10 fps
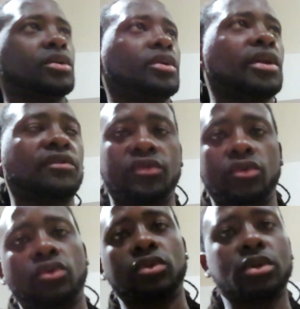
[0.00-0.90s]
put it in their
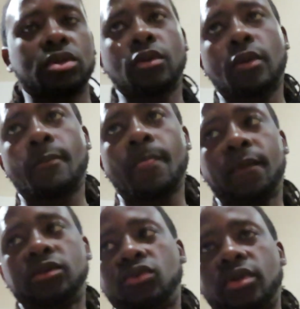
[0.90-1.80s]
food
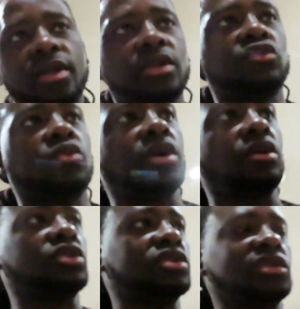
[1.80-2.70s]
I do that as
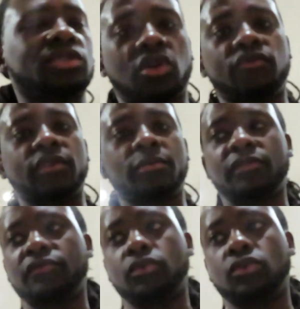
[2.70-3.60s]
well just to soften up
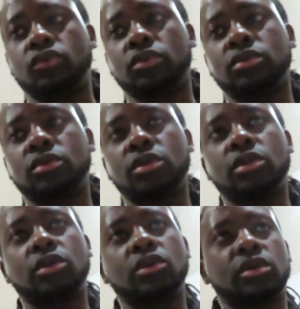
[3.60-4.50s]
the food
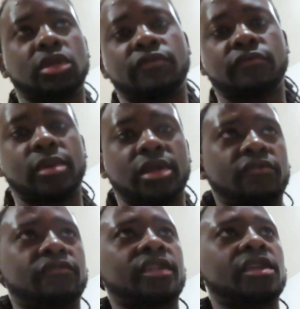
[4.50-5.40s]
and give it
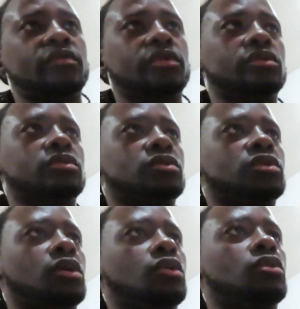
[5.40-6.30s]
better flavor
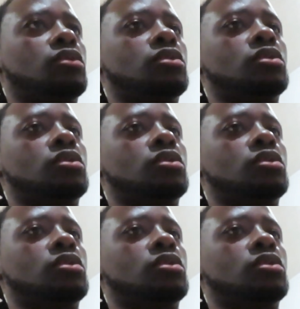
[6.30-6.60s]
so